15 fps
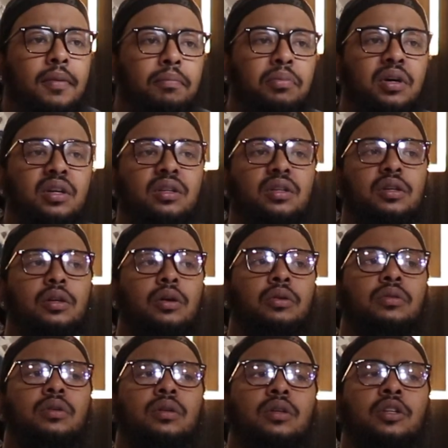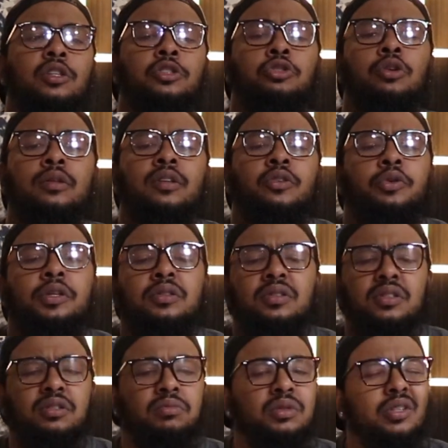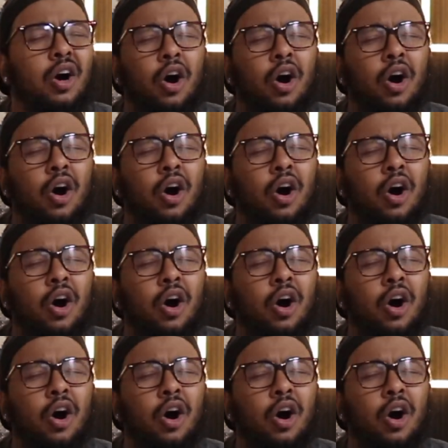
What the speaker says: But, constructive criticism is